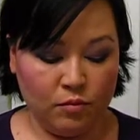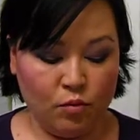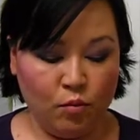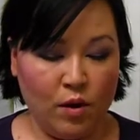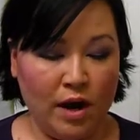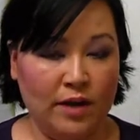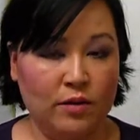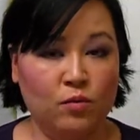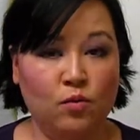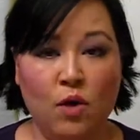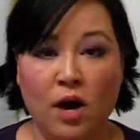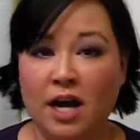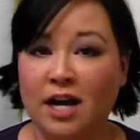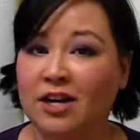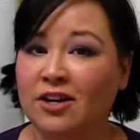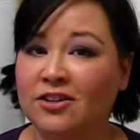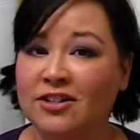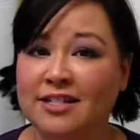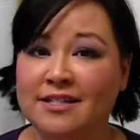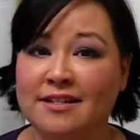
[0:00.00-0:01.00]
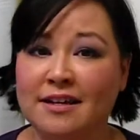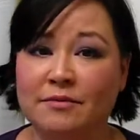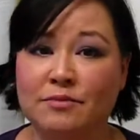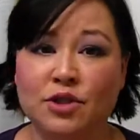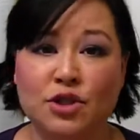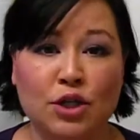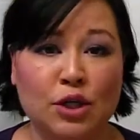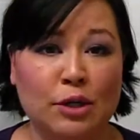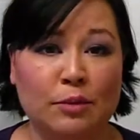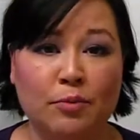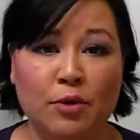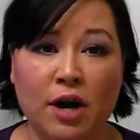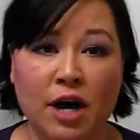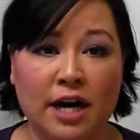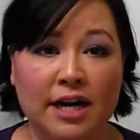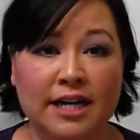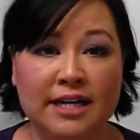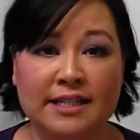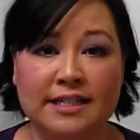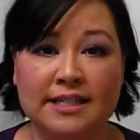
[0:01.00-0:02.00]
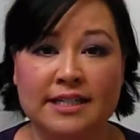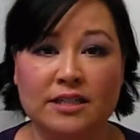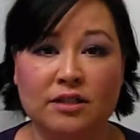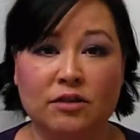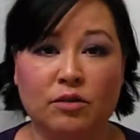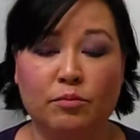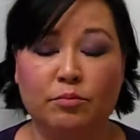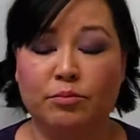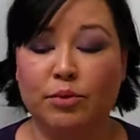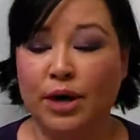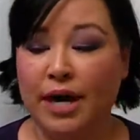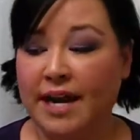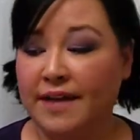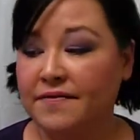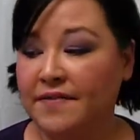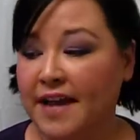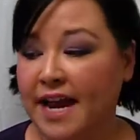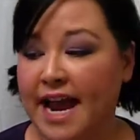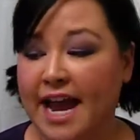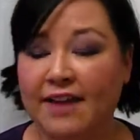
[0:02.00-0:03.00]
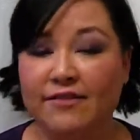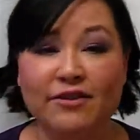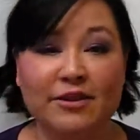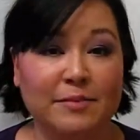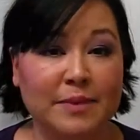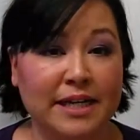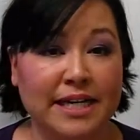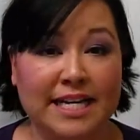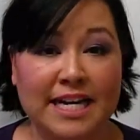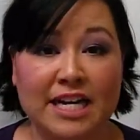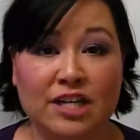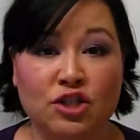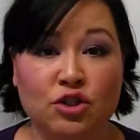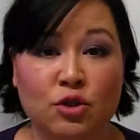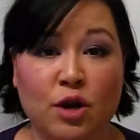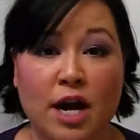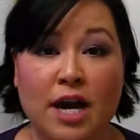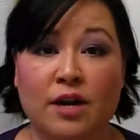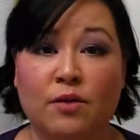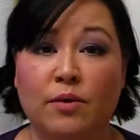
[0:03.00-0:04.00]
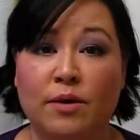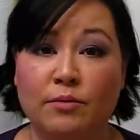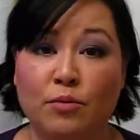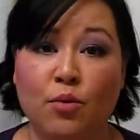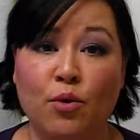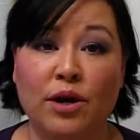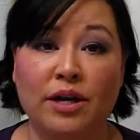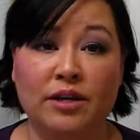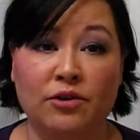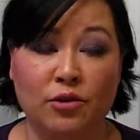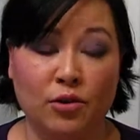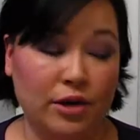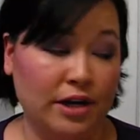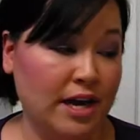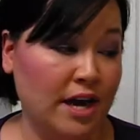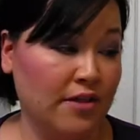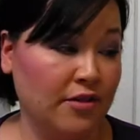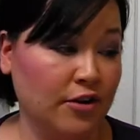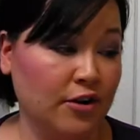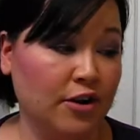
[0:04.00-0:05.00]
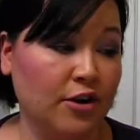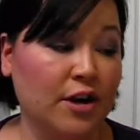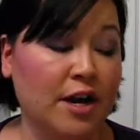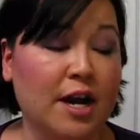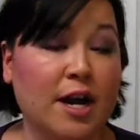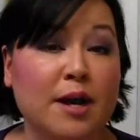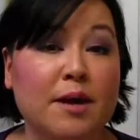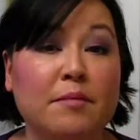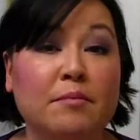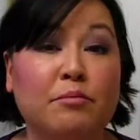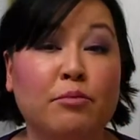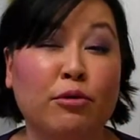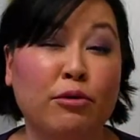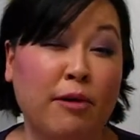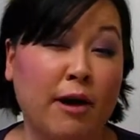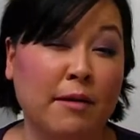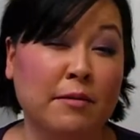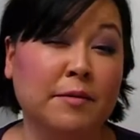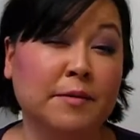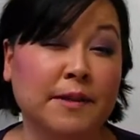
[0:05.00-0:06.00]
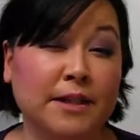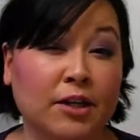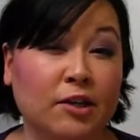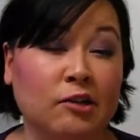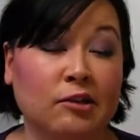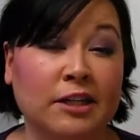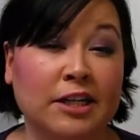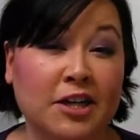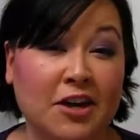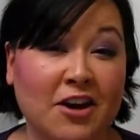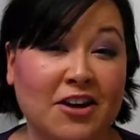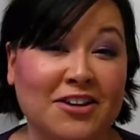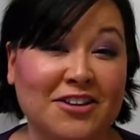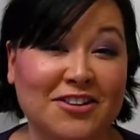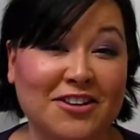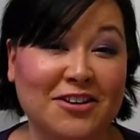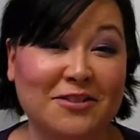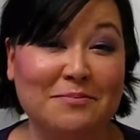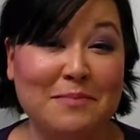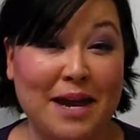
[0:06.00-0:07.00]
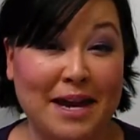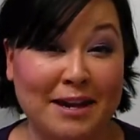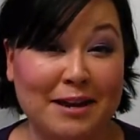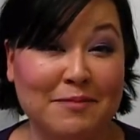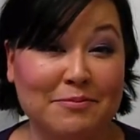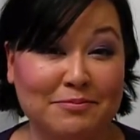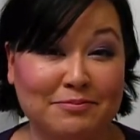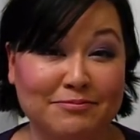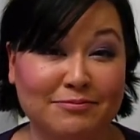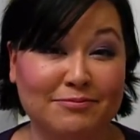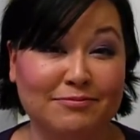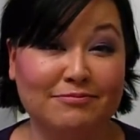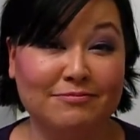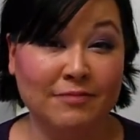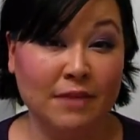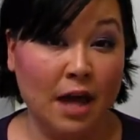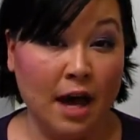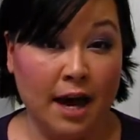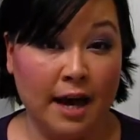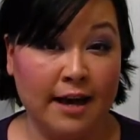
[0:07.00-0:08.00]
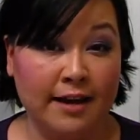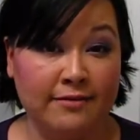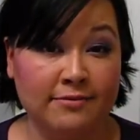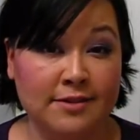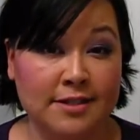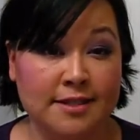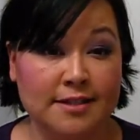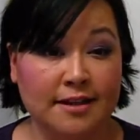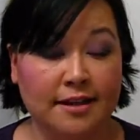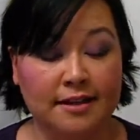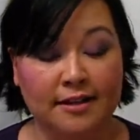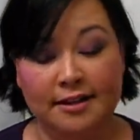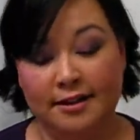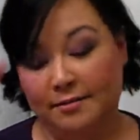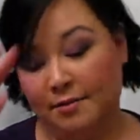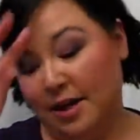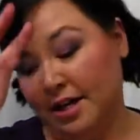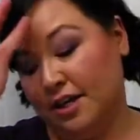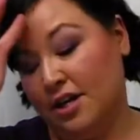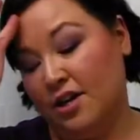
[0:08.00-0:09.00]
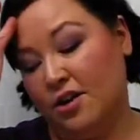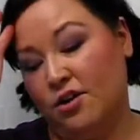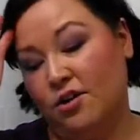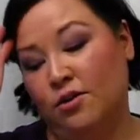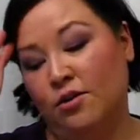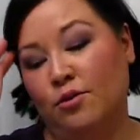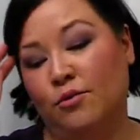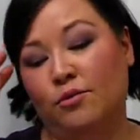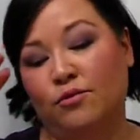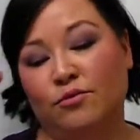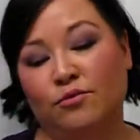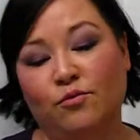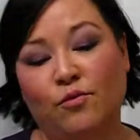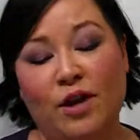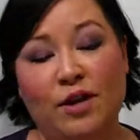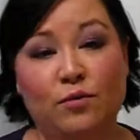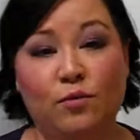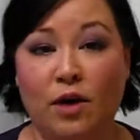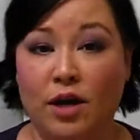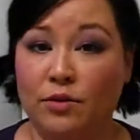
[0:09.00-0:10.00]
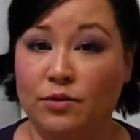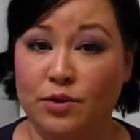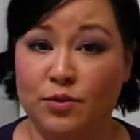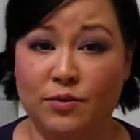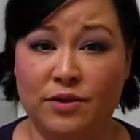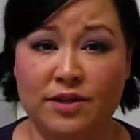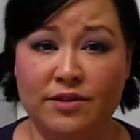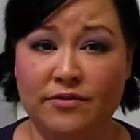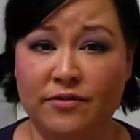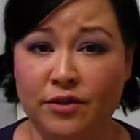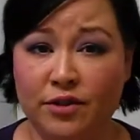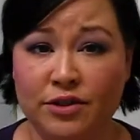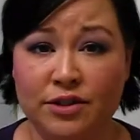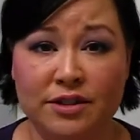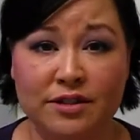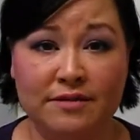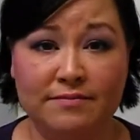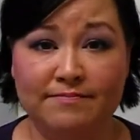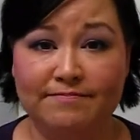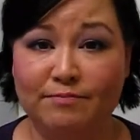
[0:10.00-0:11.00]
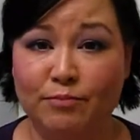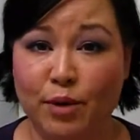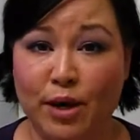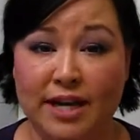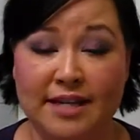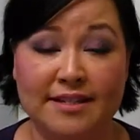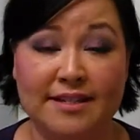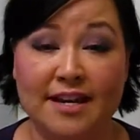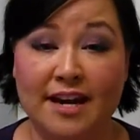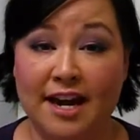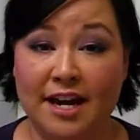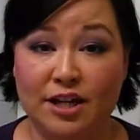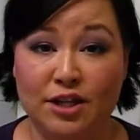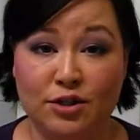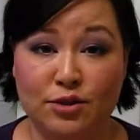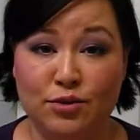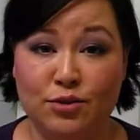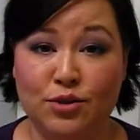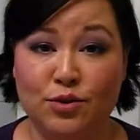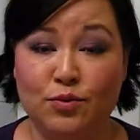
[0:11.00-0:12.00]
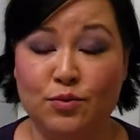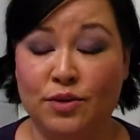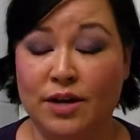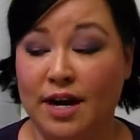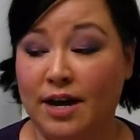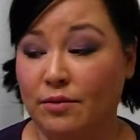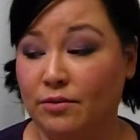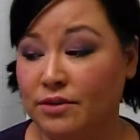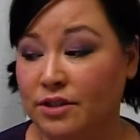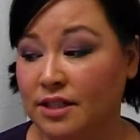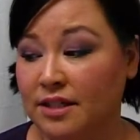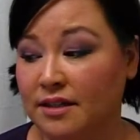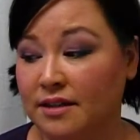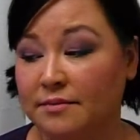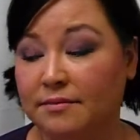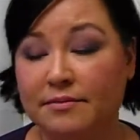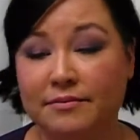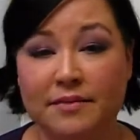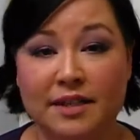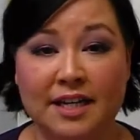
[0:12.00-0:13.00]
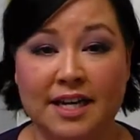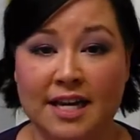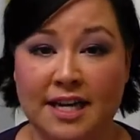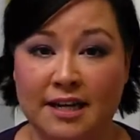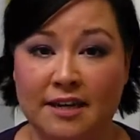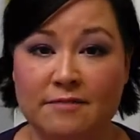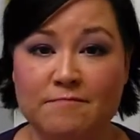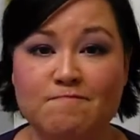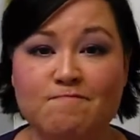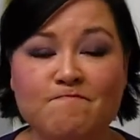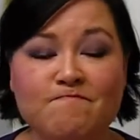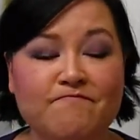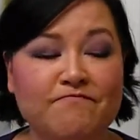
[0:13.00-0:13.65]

Wet n Wild is, I'm sure, a product brand that everybody has tried at one point or another, probably early on in their makeup lives. I know Wet n Wild was one of the first brands that I used when I was a kid,